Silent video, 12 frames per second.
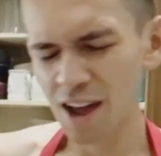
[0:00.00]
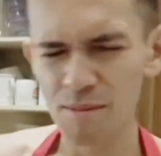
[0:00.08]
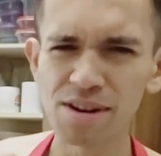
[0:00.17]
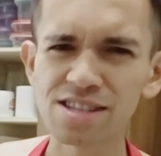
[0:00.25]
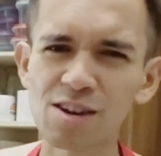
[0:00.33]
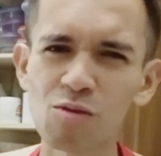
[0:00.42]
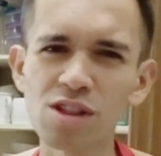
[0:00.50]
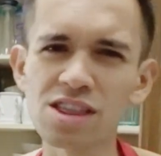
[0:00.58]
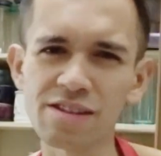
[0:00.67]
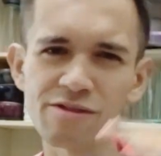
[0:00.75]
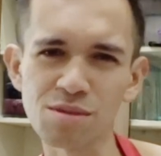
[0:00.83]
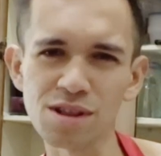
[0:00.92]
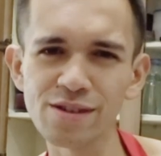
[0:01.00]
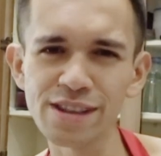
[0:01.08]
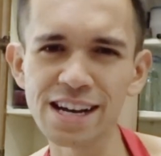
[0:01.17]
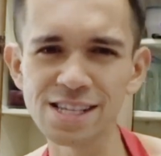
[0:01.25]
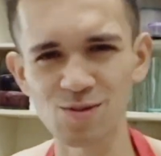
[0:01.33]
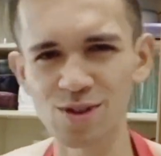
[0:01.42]
But it's like one level below
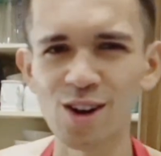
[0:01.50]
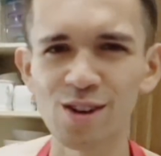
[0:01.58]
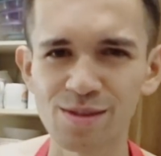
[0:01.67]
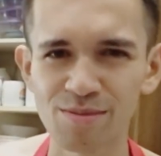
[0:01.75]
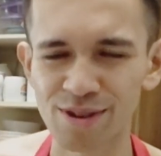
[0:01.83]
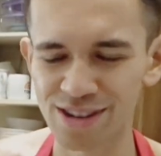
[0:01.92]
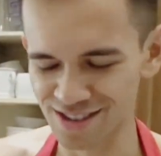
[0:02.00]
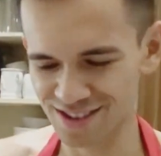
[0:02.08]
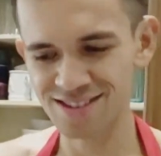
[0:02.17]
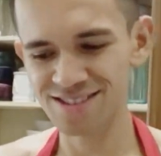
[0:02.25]
that, so we'll call it the Prince.